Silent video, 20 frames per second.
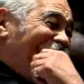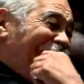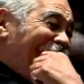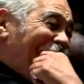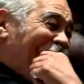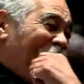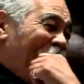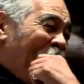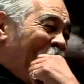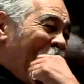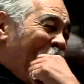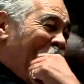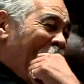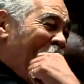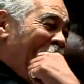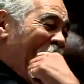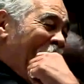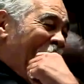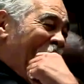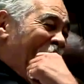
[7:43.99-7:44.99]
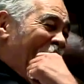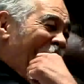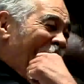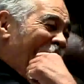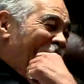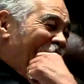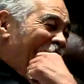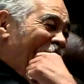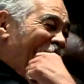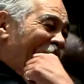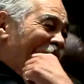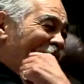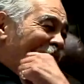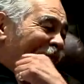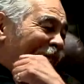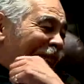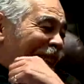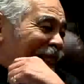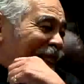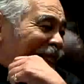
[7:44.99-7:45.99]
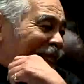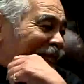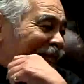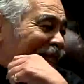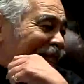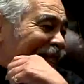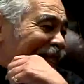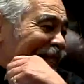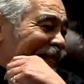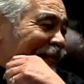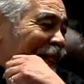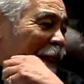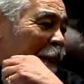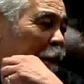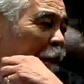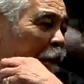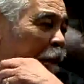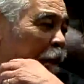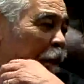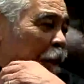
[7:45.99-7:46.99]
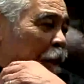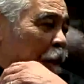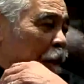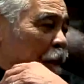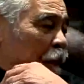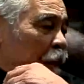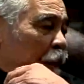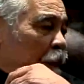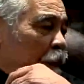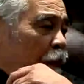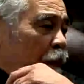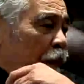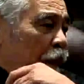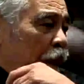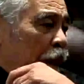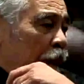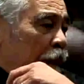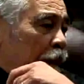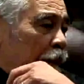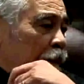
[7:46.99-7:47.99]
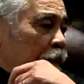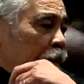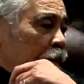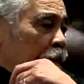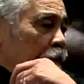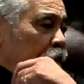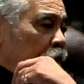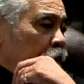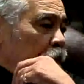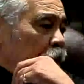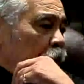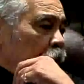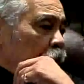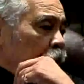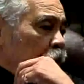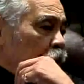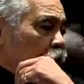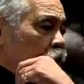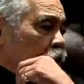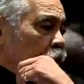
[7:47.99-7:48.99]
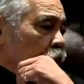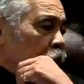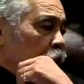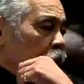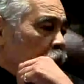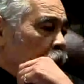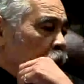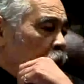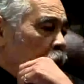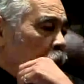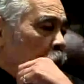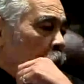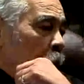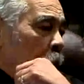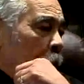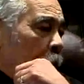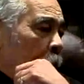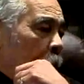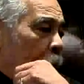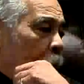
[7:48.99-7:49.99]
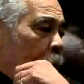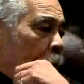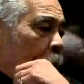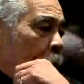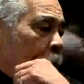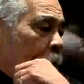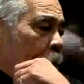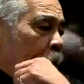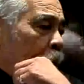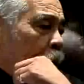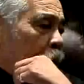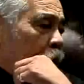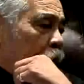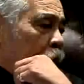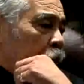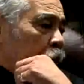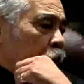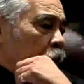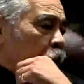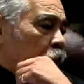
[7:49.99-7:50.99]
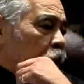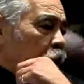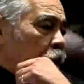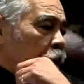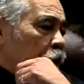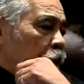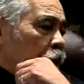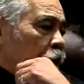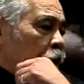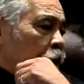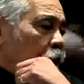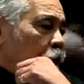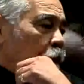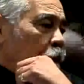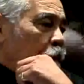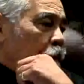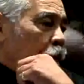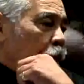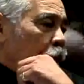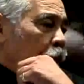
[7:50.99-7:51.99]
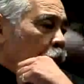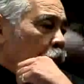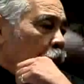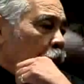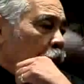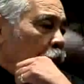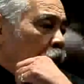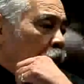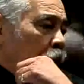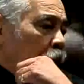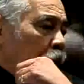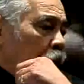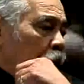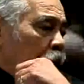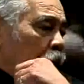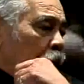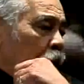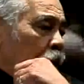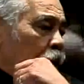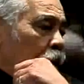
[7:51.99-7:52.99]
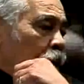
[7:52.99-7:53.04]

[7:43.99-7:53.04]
It's a huge blessing. And uh, you know, it is. It really is. I, I can't state enough. I really appreciate uh, this opportunity.